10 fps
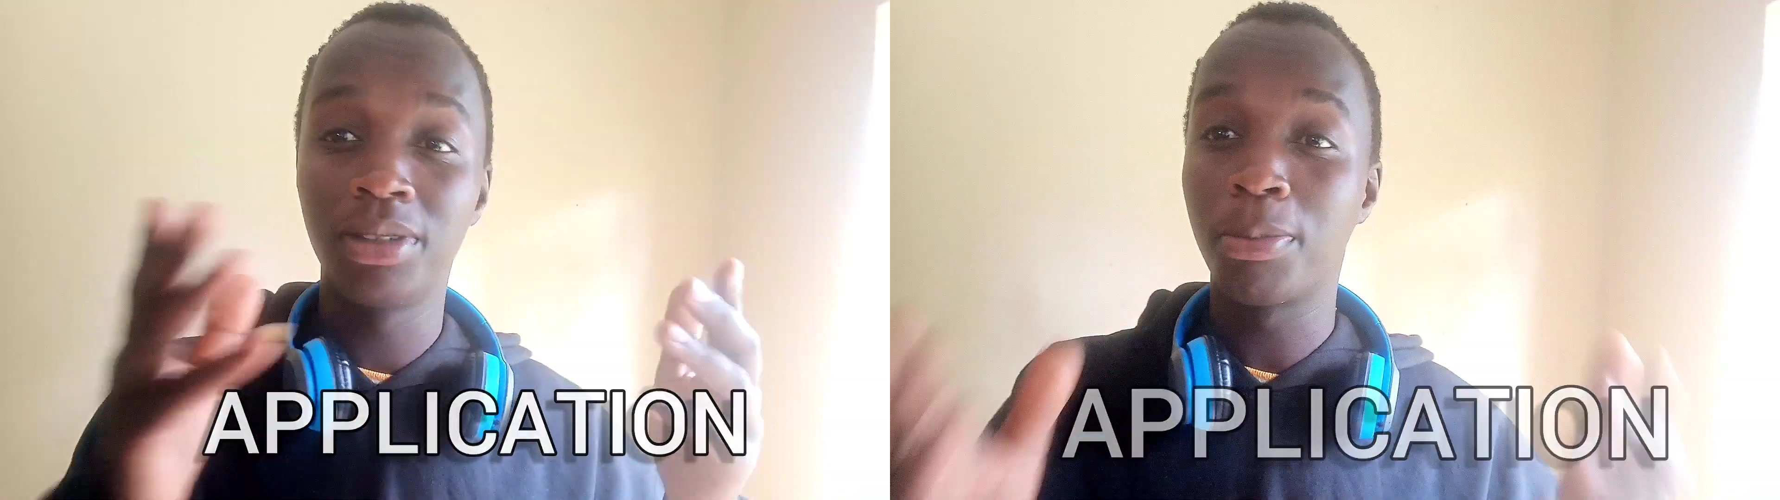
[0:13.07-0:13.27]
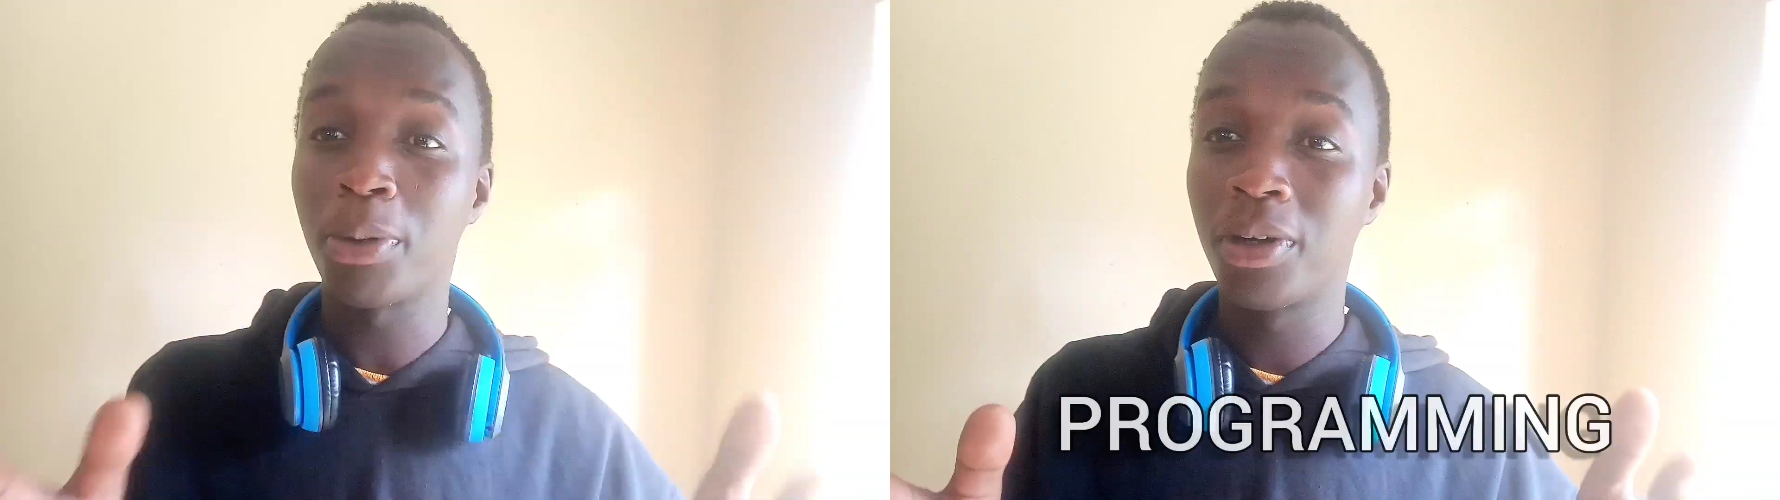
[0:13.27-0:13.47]

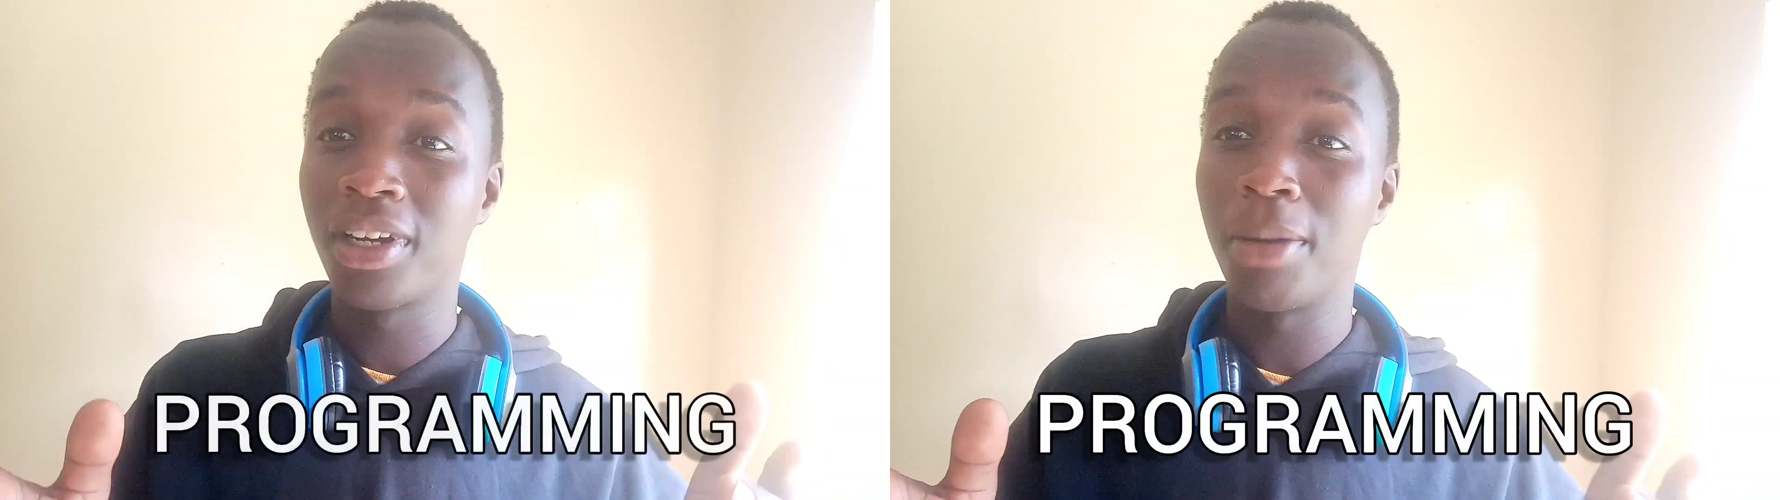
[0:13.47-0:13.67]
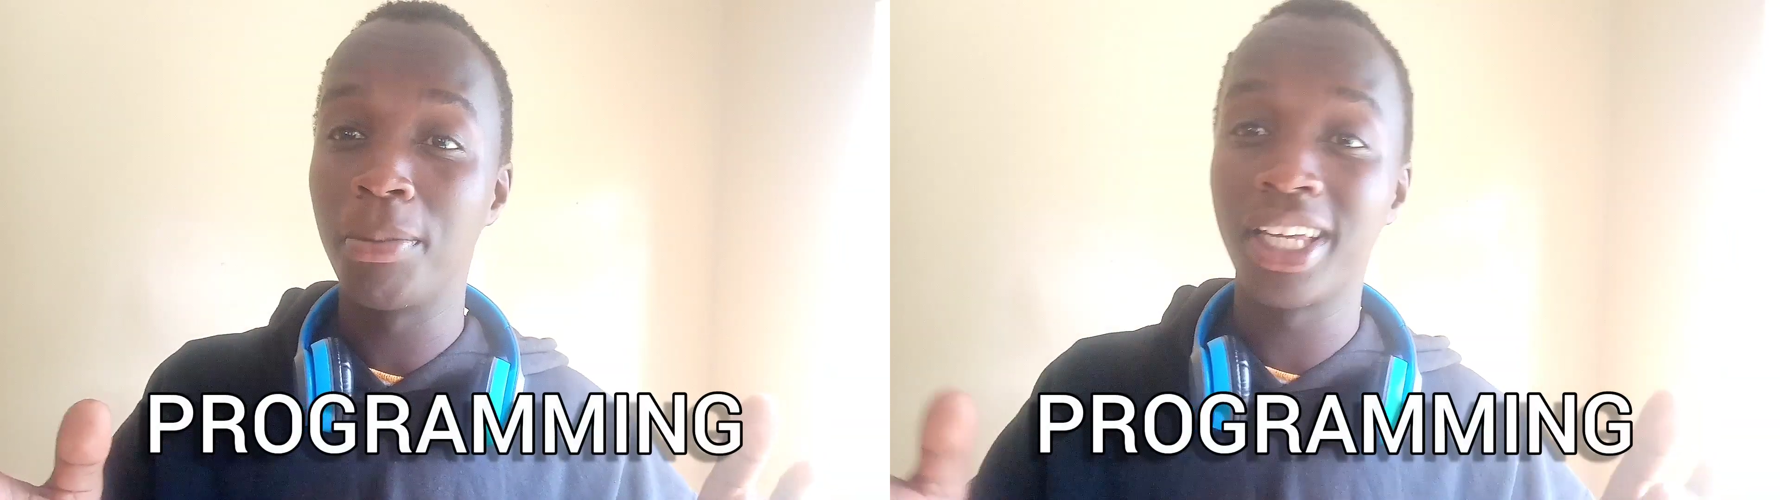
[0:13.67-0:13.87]

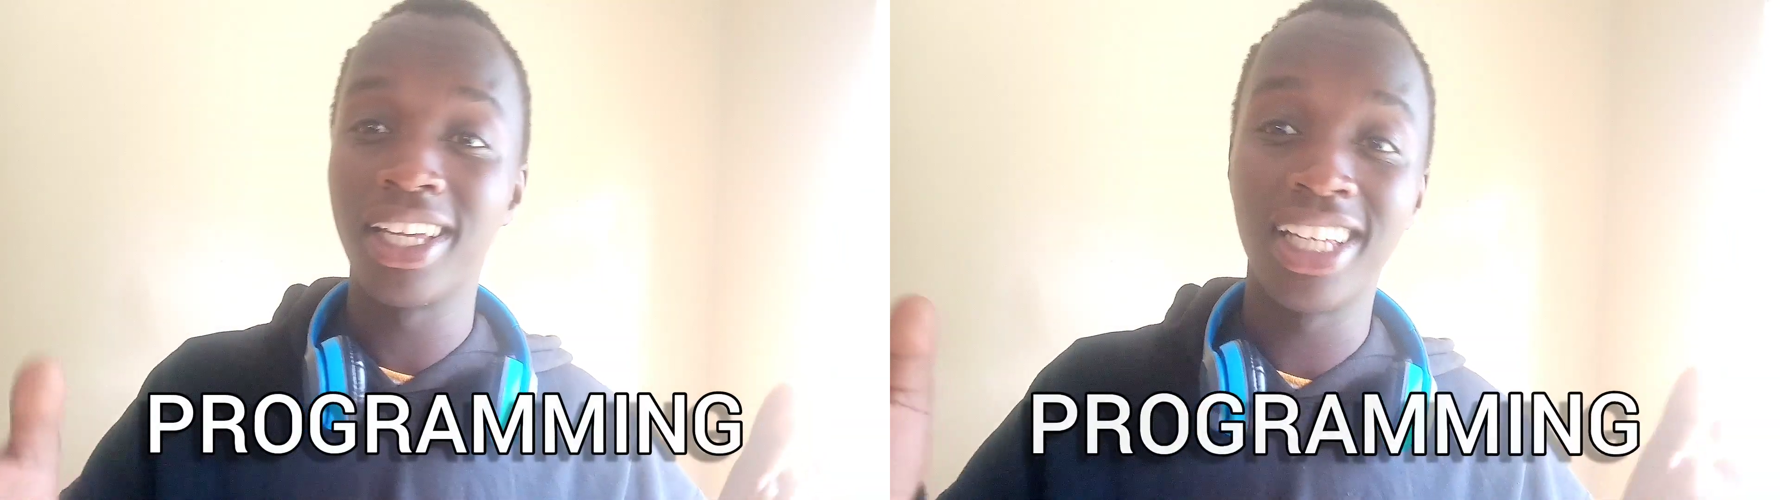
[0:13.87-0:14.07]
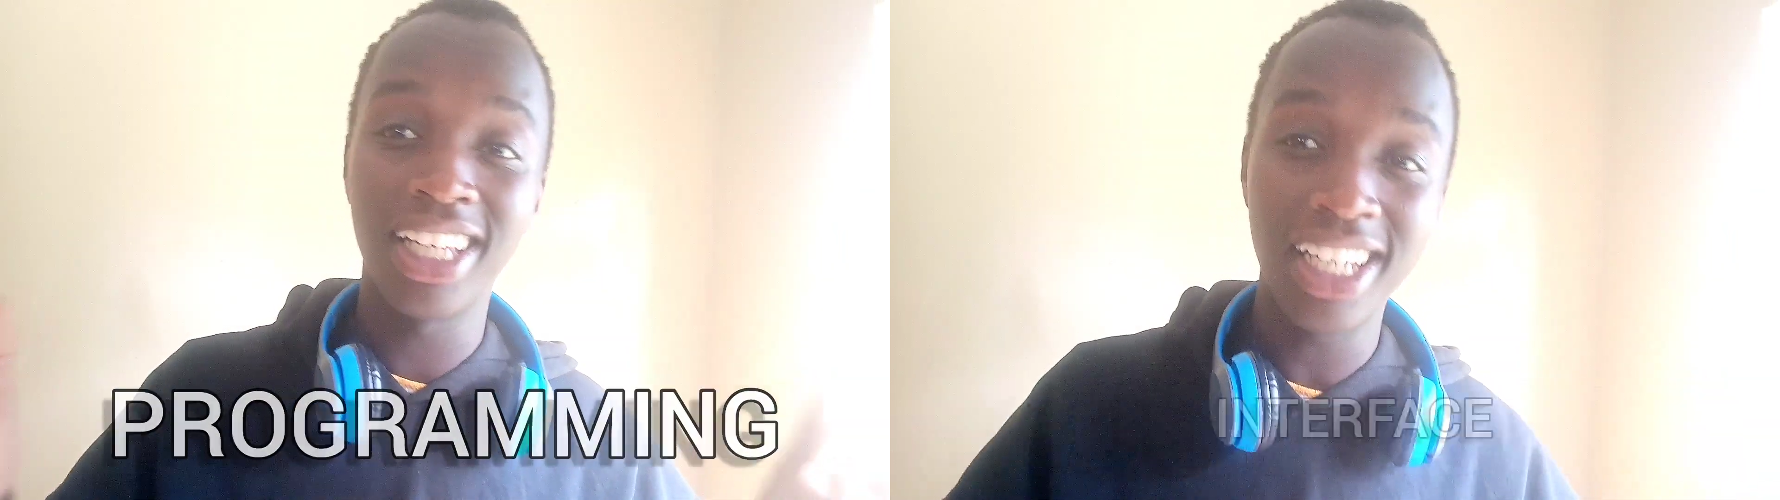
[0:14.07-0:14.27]
programming
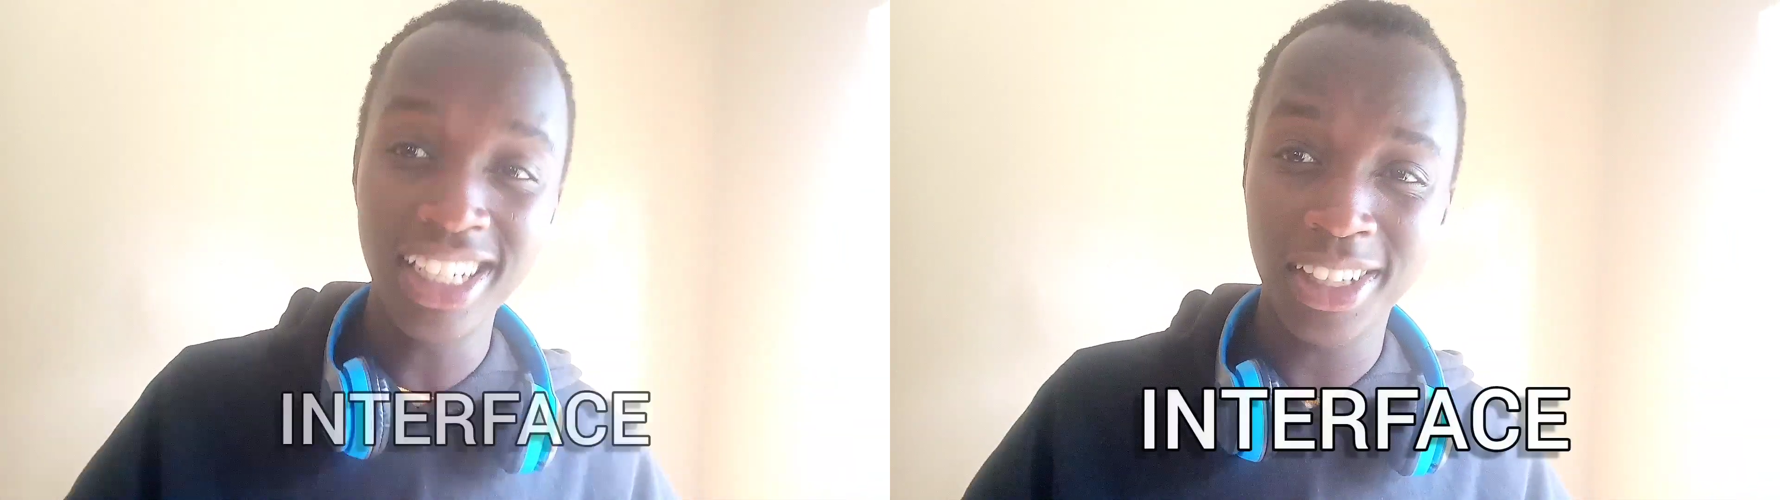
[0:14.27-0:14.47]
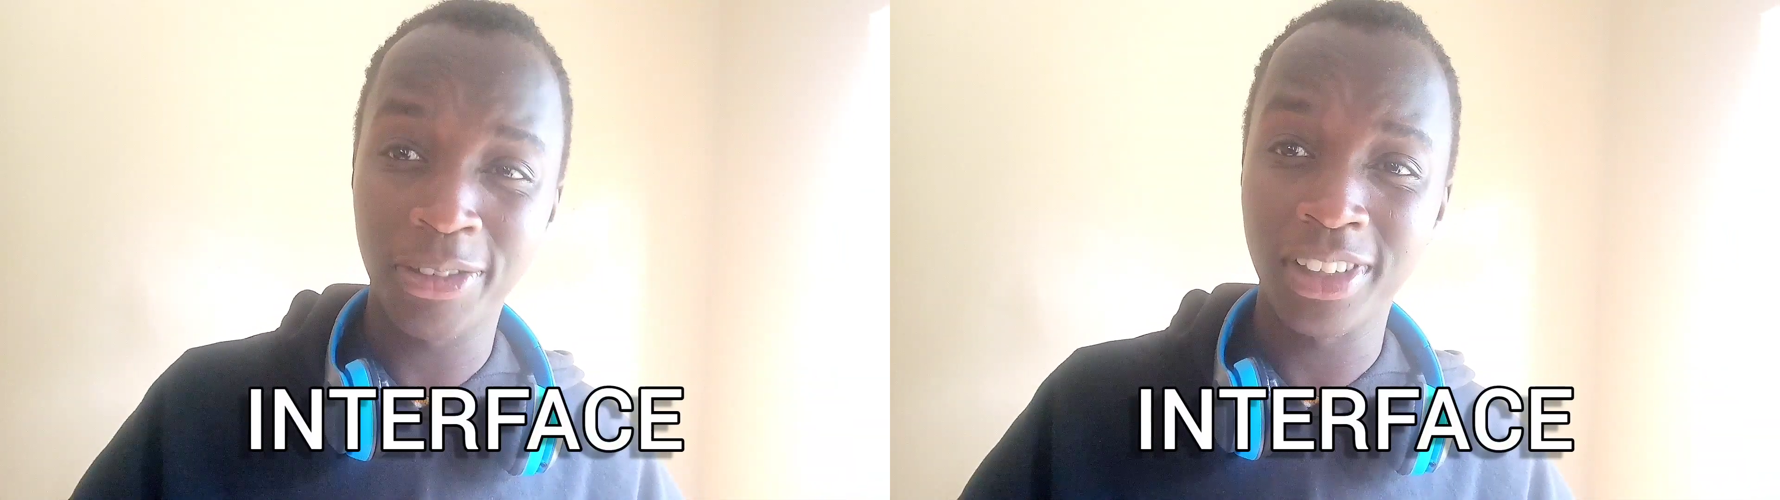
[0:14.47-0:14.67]

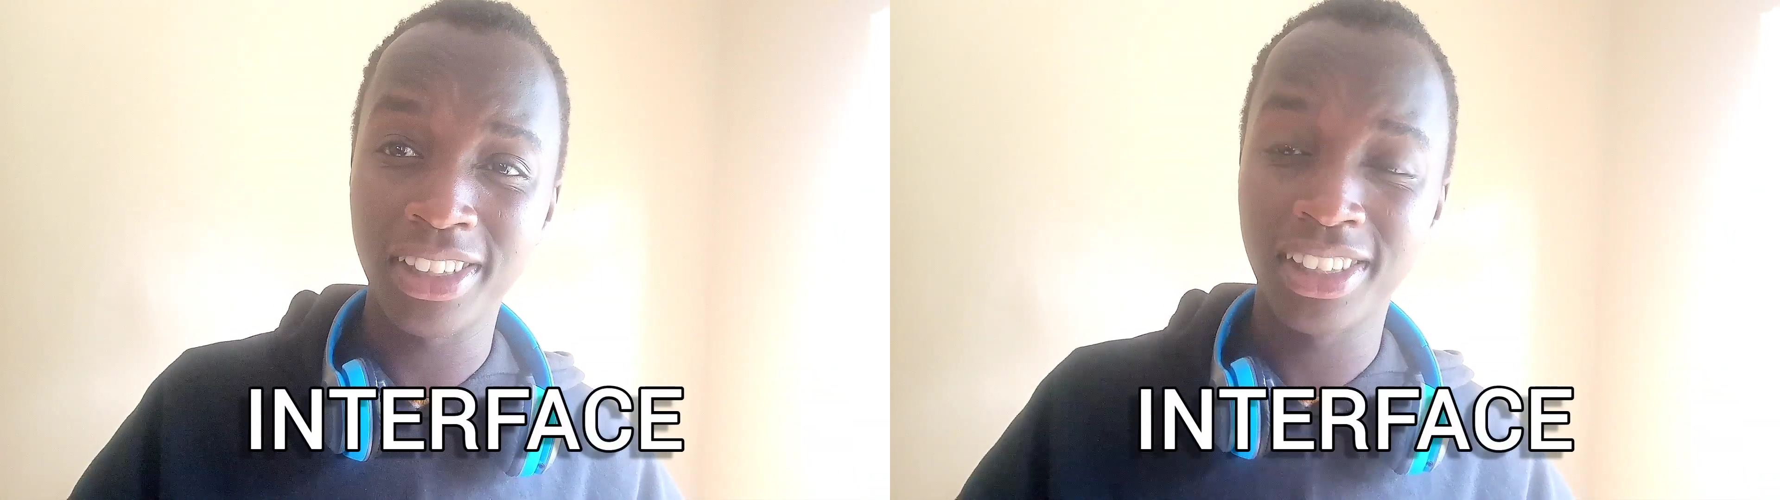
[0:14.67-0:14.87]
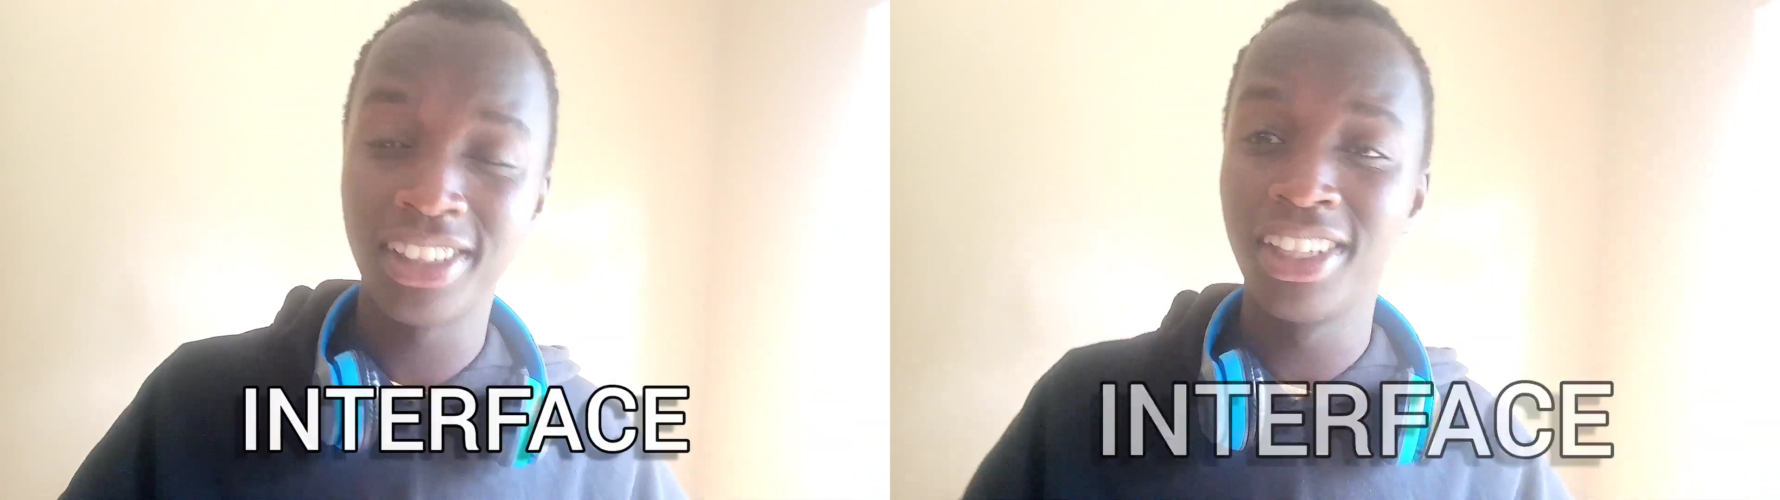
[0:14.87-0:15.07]
interface